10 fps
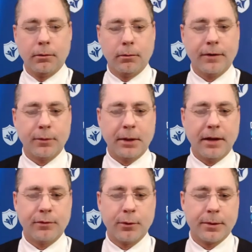whatever
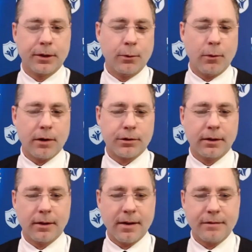platform that you're watching
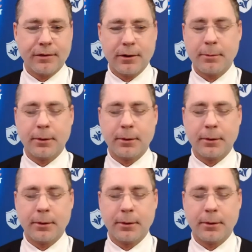live from,